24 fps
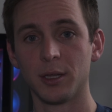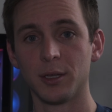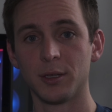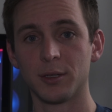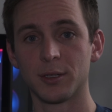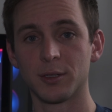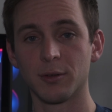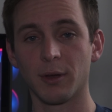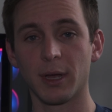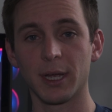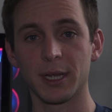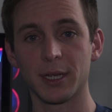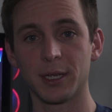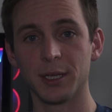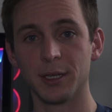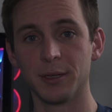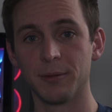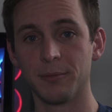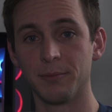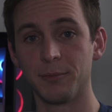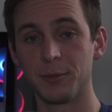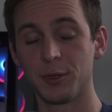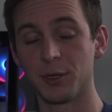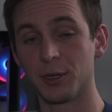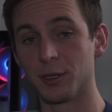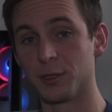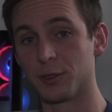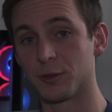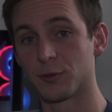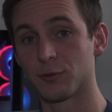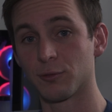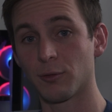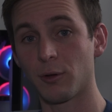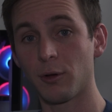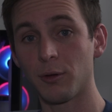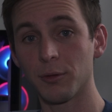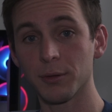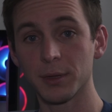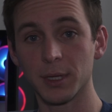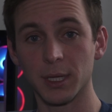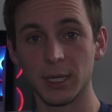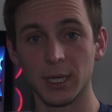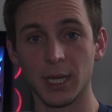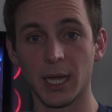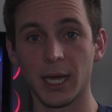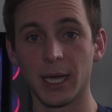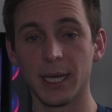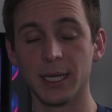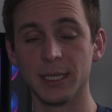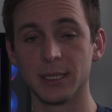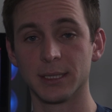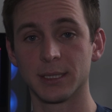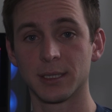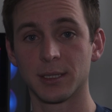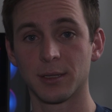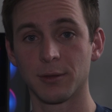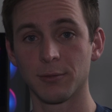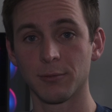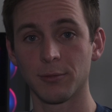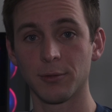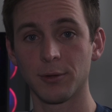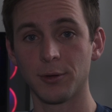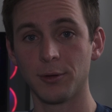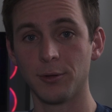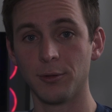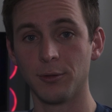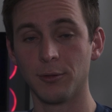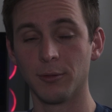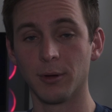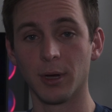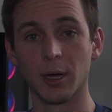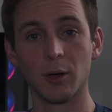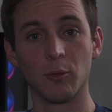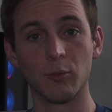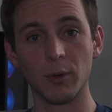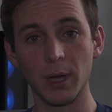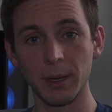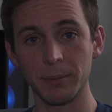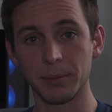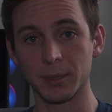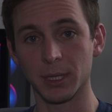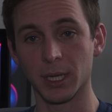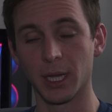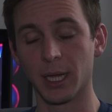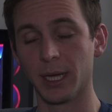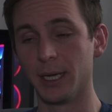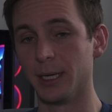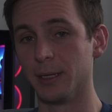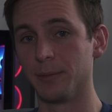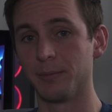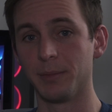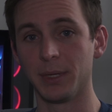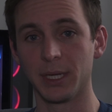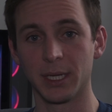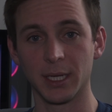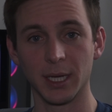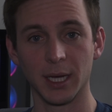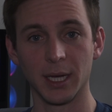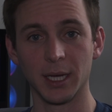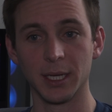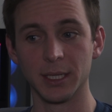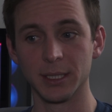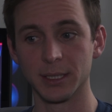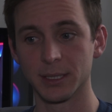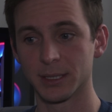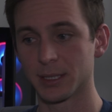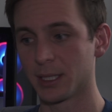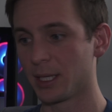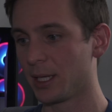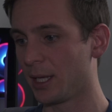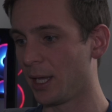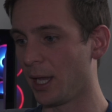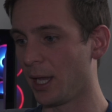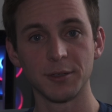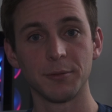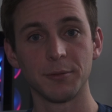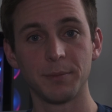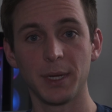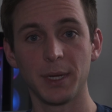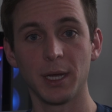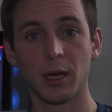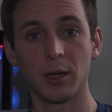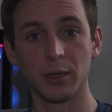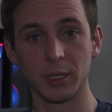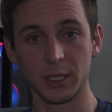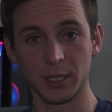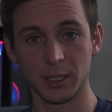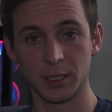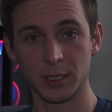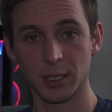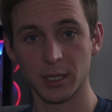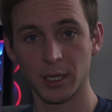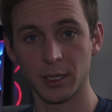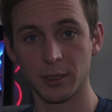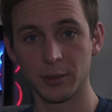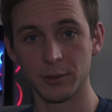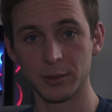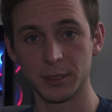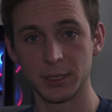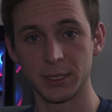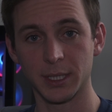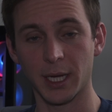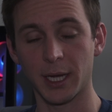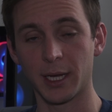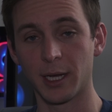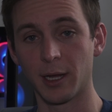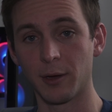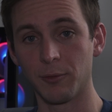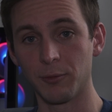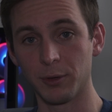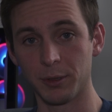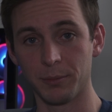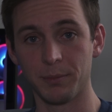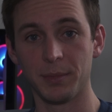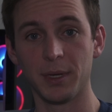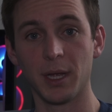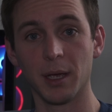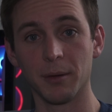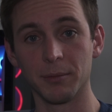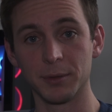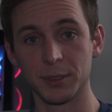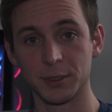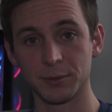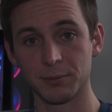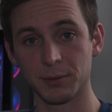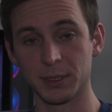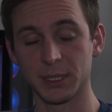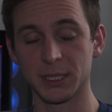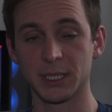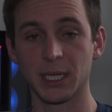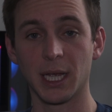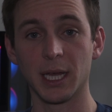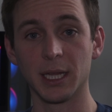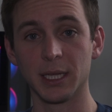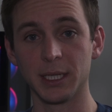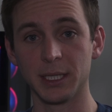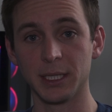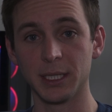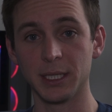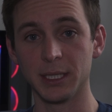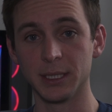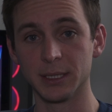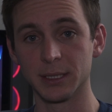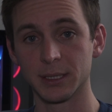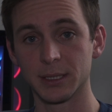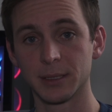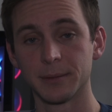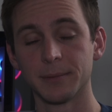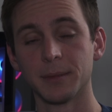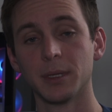so I could control the lights through a web client because it would be all enclosed and I wouldn't be able to switch to LEDs.